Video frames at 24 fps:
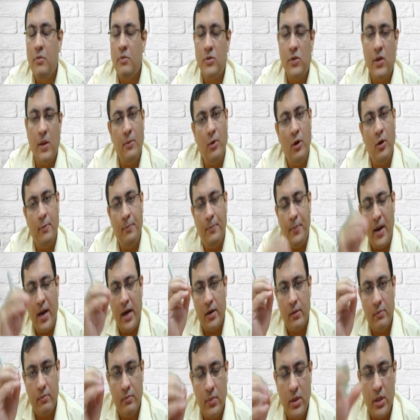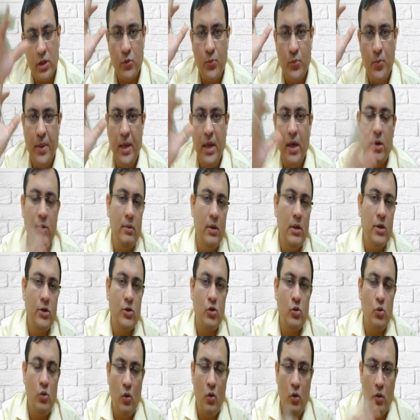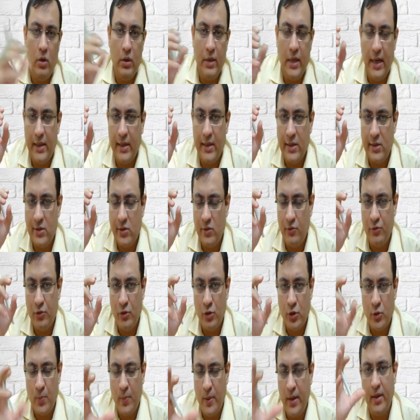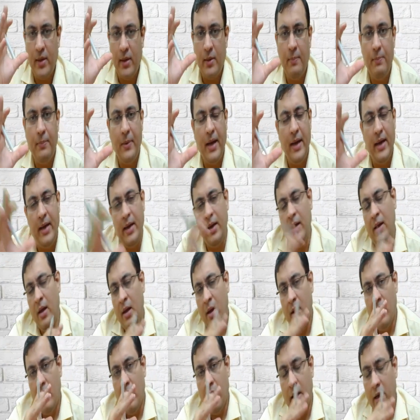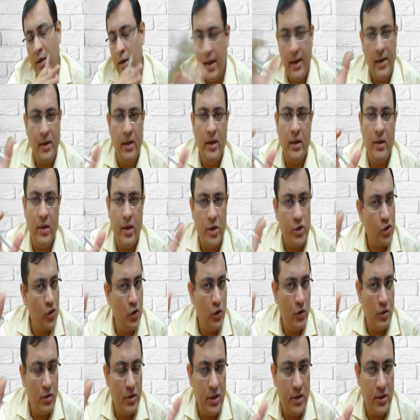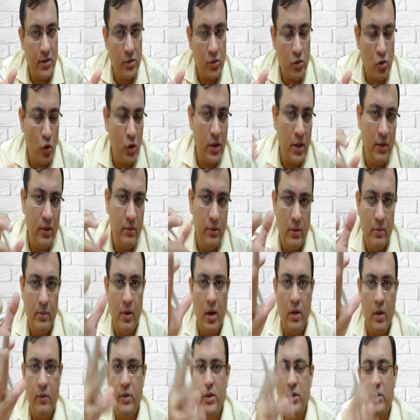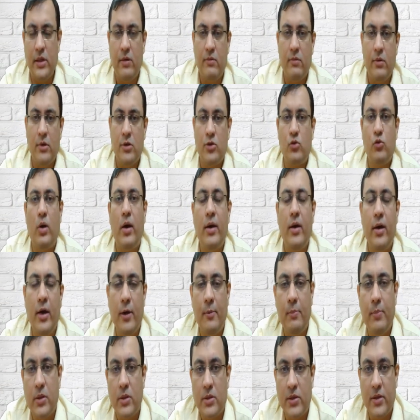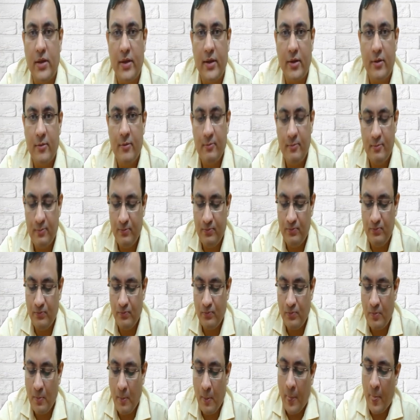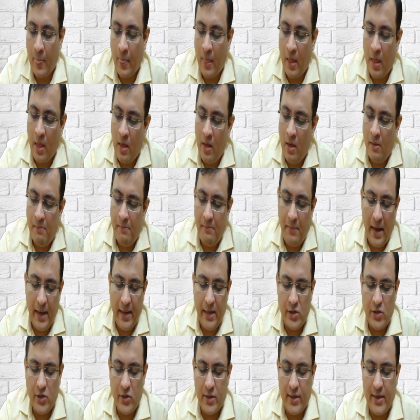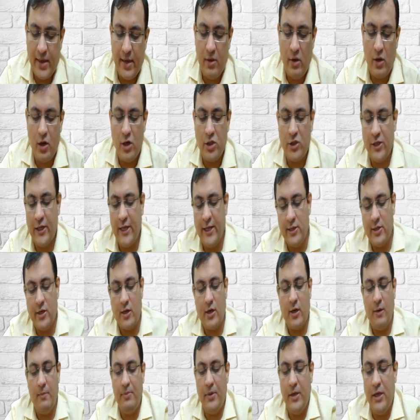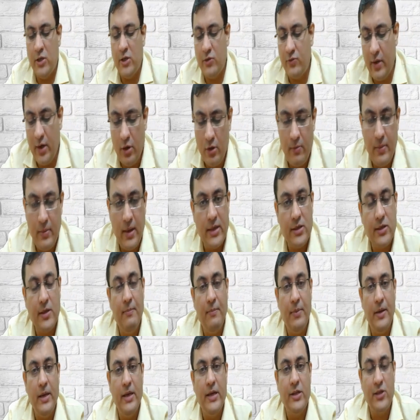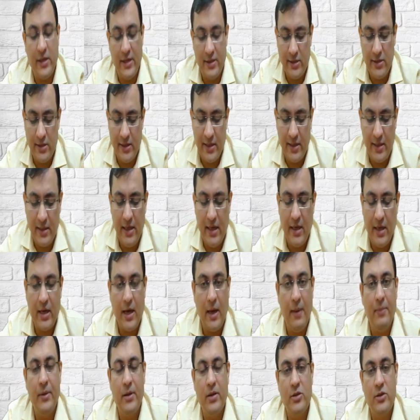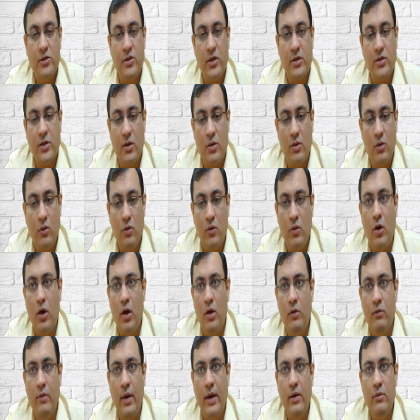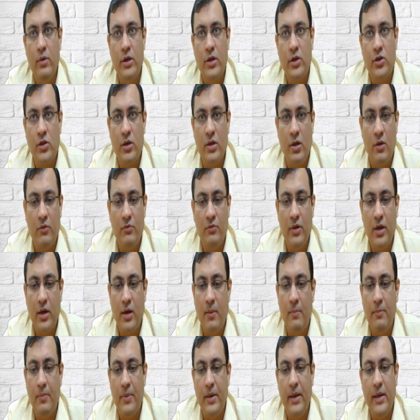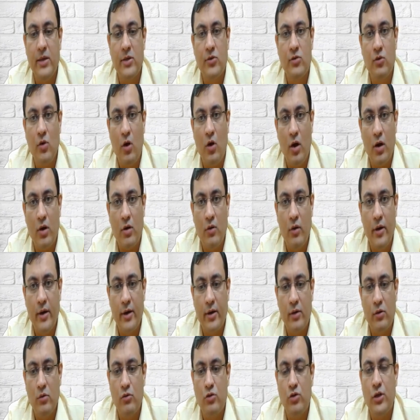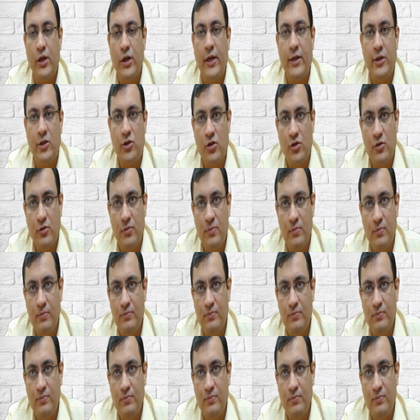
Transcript: Sum of part must be equals to whole. That is, if you split a pie in any ratio, the total will be always equals to 100%. Manager cannot change a company's value by simply changing the capital structure. Overall valuation of the company is not going to change.